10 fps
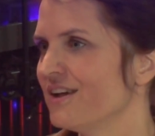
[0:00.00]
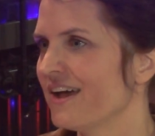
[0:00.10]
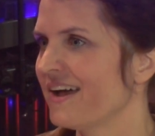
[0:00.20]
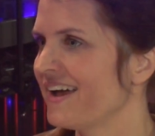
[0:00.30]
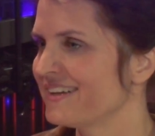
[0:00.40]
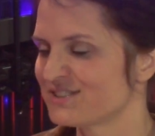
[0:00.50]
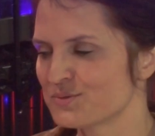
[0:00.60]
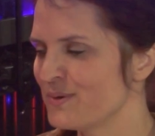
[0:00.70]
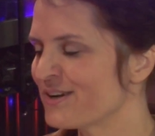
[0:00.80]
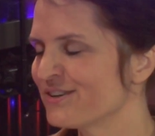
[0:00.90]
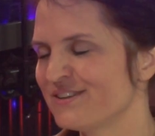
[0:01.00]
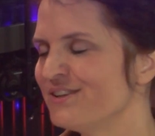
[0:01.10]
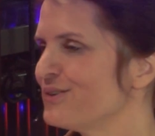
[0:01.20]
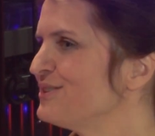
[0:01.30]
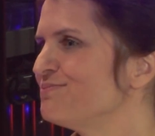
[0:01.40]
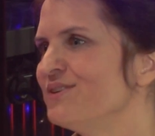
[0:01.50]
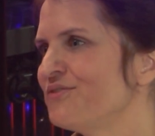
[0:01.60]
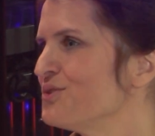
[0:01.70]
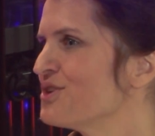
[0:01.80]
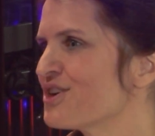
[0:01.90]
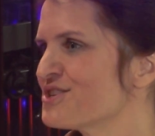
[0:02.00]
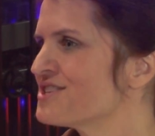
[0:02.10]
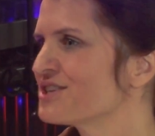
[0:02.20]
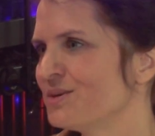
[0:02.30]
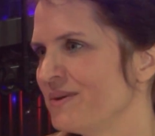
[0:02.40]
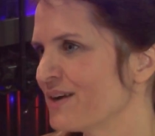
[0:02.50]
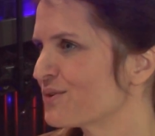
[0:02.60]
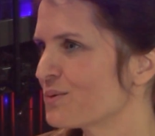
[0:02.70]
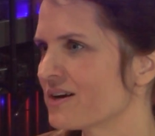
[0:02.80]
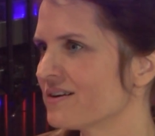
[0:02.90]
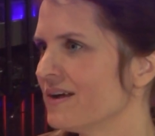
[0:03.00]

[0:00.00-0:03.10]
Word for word: And so we're going to, you know, in a few years, it's going to be everywhere.